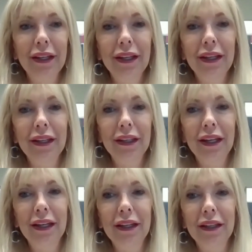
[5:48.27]

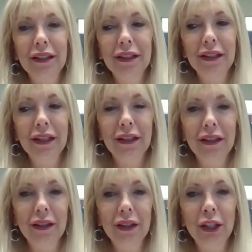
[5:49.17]
And, and,
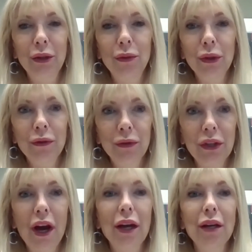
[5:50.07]
and, you know, work
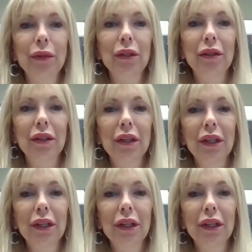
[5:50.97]
full time and